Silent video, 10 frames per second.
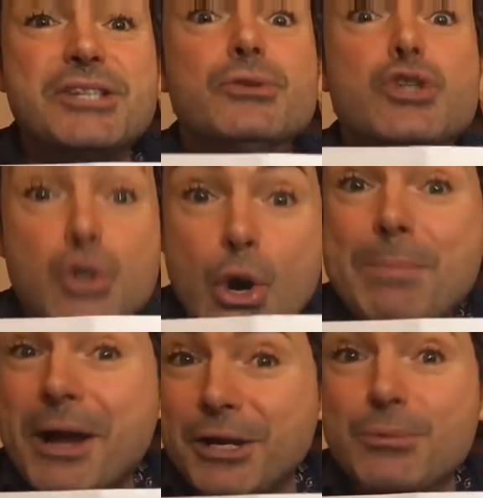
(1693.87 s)
So join
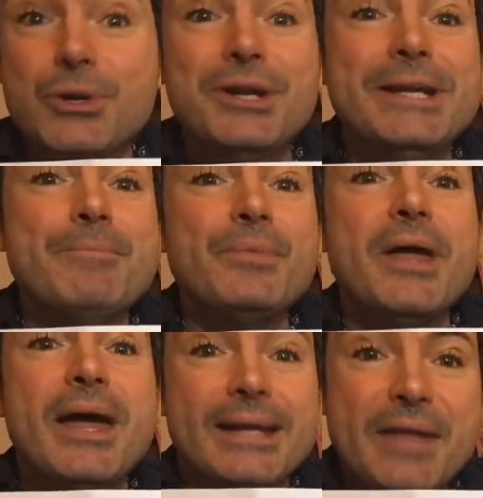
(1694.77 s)
my community,
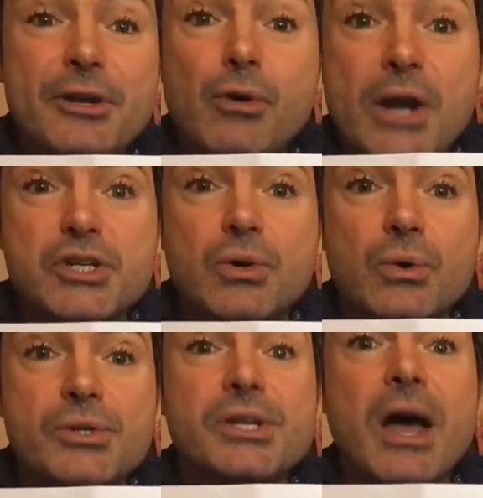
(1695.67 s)
get the crash
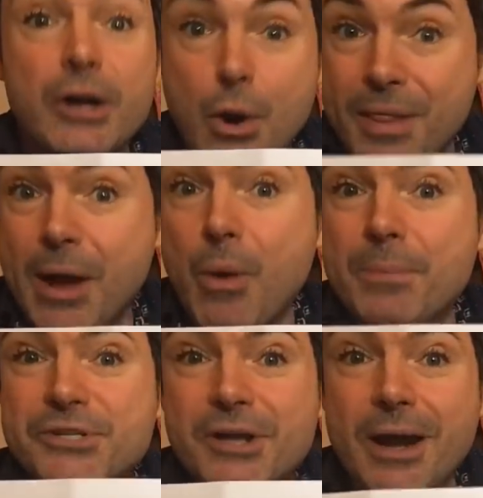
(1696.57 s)
course, go to that
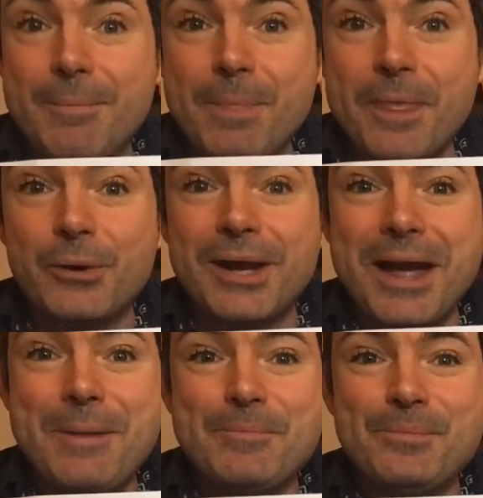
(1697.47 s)
website,
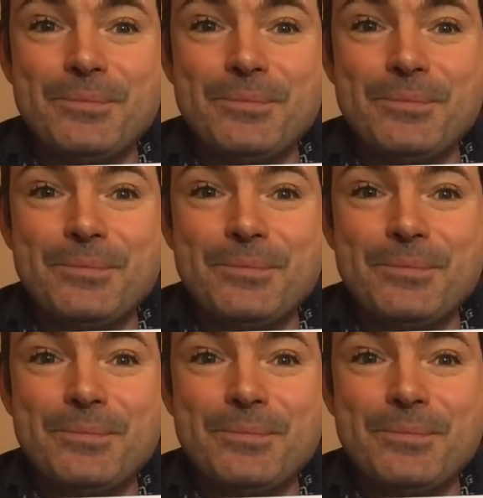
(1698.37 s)
okay?